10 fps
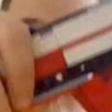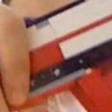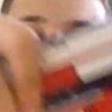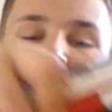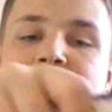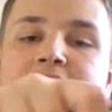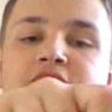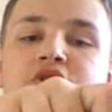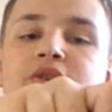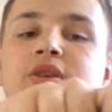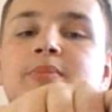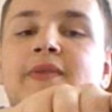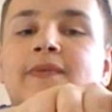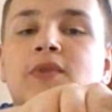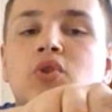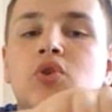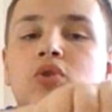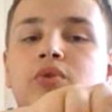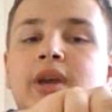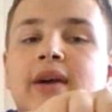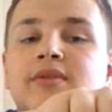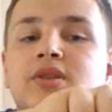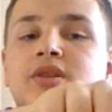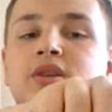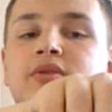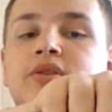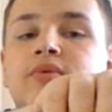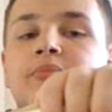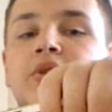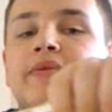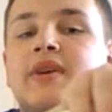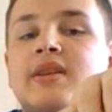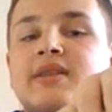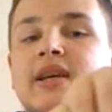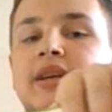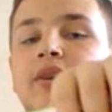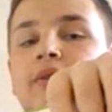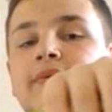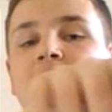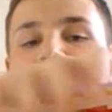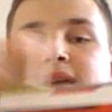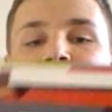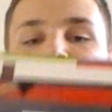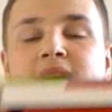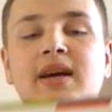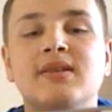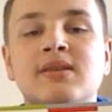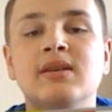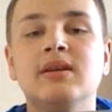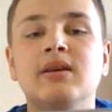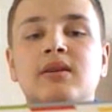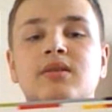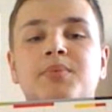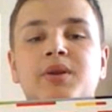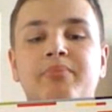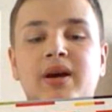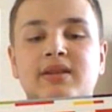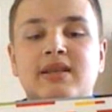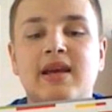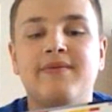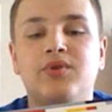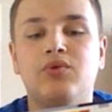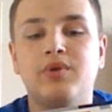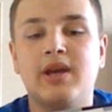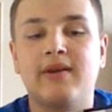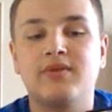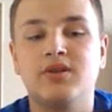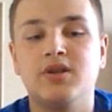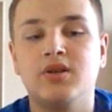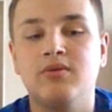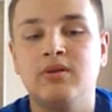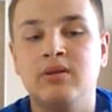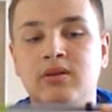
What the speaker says: As I may have shown you before, all you have to do to remove it is take it off like that. To put it back together, all you have to do